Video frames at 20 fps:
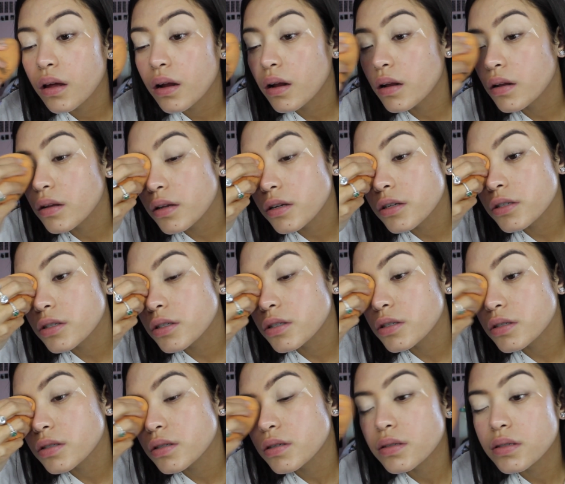And I literally
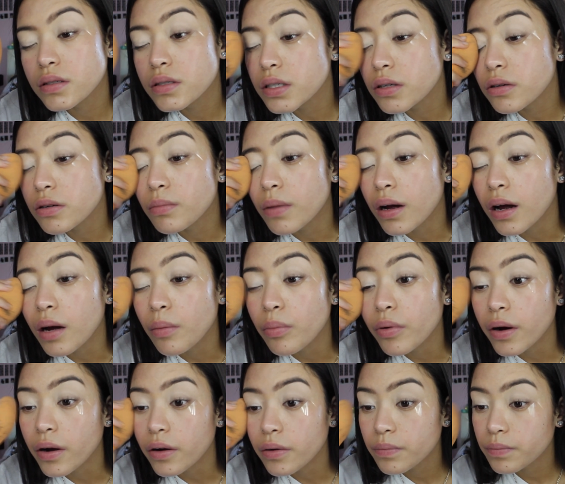just concealed my
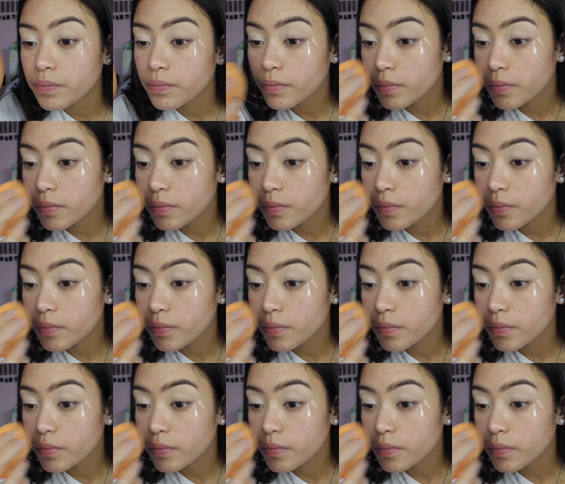eyebrow.